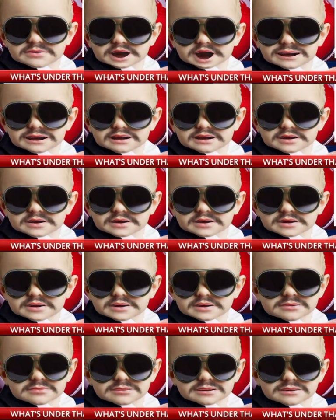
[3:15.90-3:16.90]

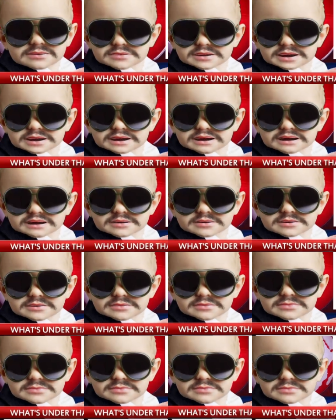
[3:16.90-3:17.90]
questionable because
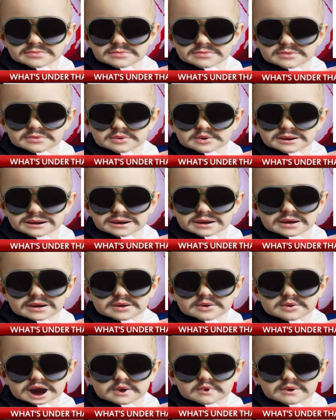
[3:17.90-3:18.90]
she
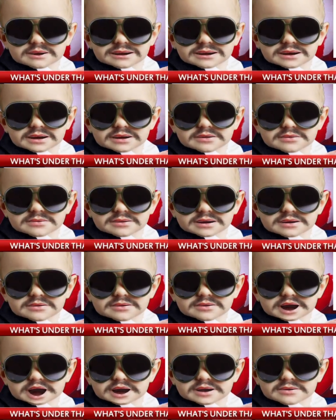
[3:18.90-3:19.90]
is, I,
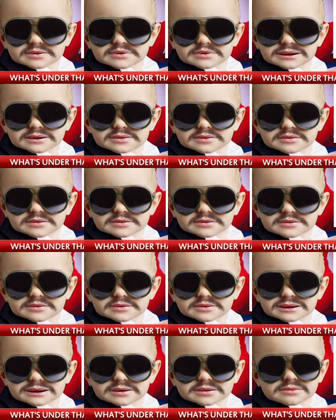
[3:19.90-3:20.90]
would call a
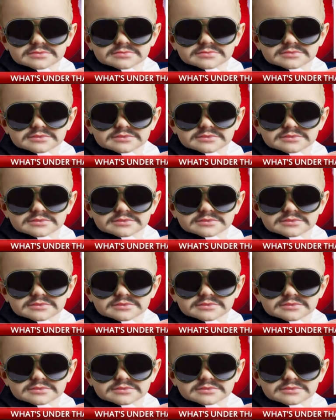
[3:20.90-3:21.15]
club type.